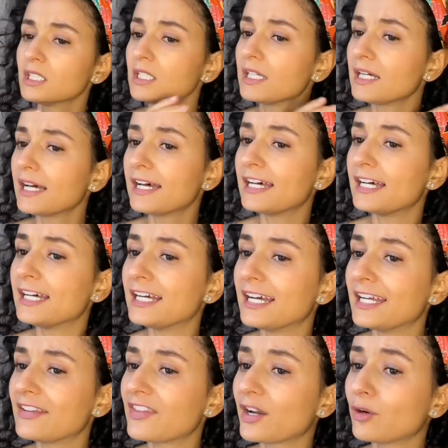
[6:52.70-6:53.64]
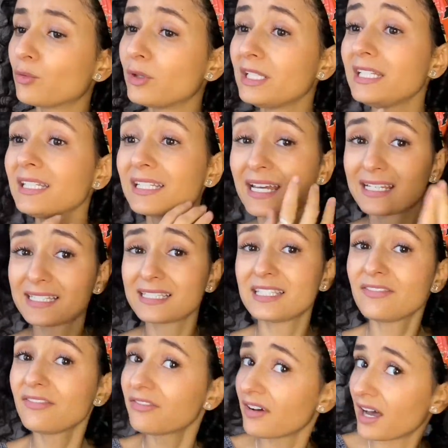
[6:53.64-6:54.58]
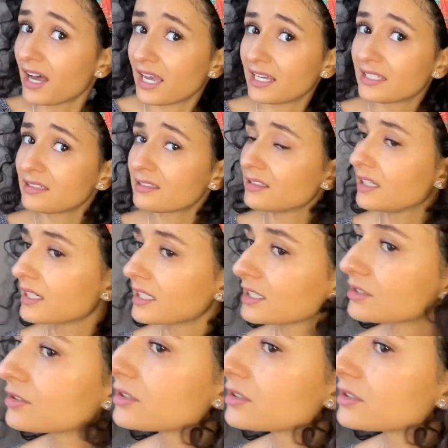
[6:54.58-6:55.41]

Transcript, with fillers: Uh, and they're really nice defined, like as you can